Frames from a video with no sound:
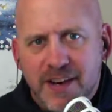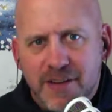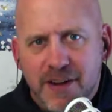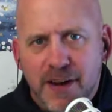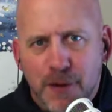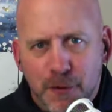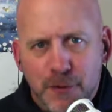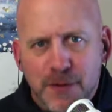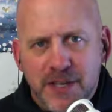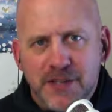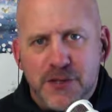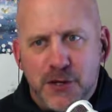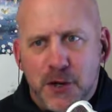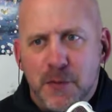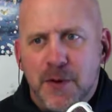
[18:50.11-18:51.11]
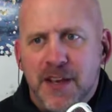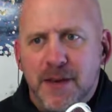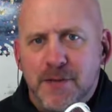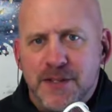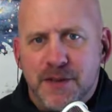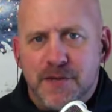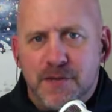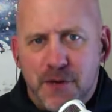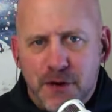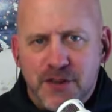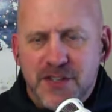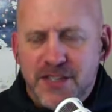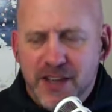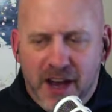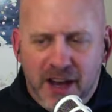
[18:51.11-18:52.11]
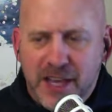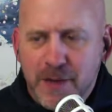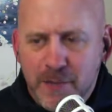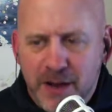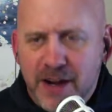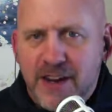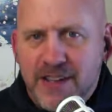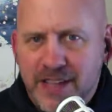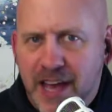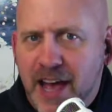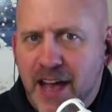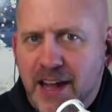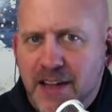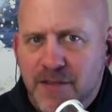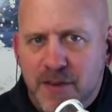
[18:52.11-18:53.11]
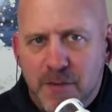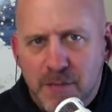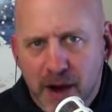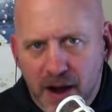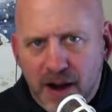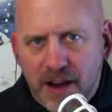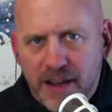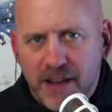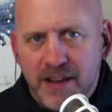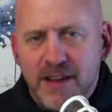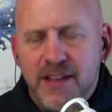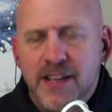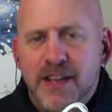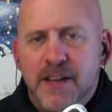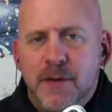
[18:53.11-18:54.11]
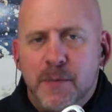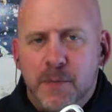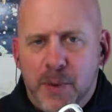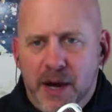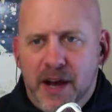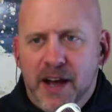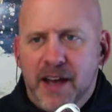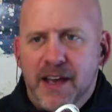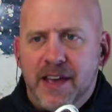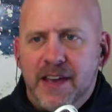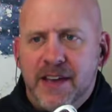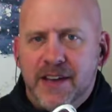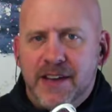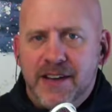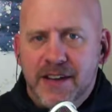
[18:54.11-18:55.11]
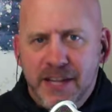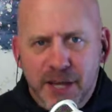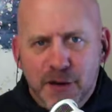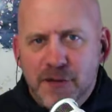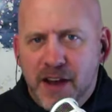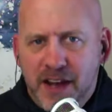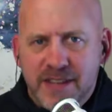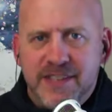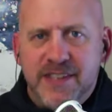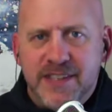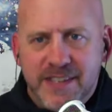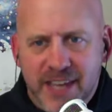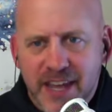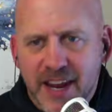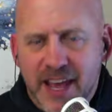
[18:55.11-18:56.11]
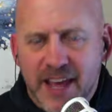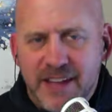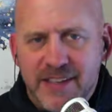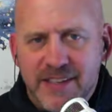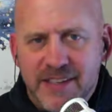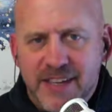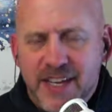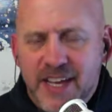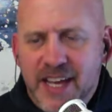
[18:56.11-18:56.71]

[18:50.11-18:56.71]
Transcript: Right, old East Germany. It was the first documented attack of an American by neo-Nazi skinheads.